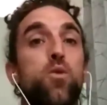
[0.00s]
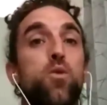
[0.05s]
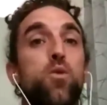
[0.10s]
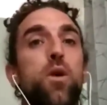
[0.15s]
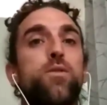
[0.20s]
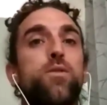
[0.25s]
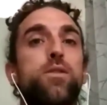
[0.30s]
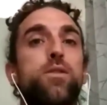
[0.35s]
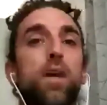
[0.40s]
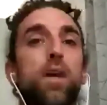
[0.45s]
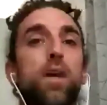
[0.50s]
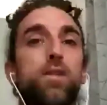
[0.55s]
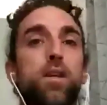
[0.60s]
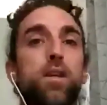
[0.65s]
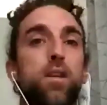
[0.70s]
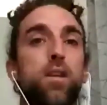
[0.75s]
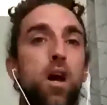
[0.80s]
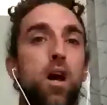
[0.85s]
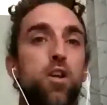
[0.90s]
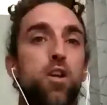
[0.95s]
around
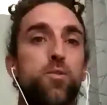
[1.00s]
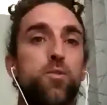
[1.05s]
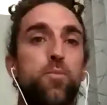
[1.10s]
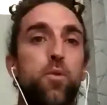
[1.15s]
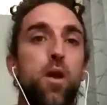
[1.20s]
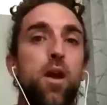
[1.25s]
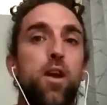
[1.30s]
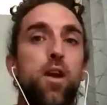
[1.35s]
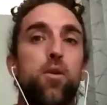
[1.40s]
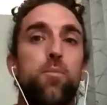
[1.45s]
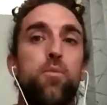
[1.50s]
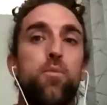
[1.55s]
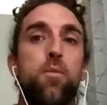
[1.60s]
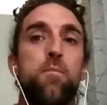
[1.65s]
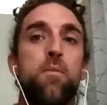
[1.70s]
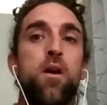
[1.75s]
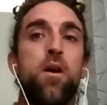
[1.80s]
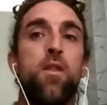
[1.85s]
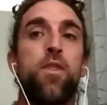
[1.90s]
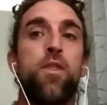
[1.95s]
$60 per acre per
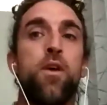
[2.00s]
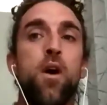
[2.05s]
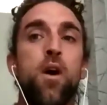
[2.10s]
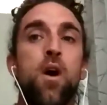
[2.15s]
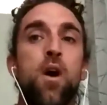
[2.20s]
month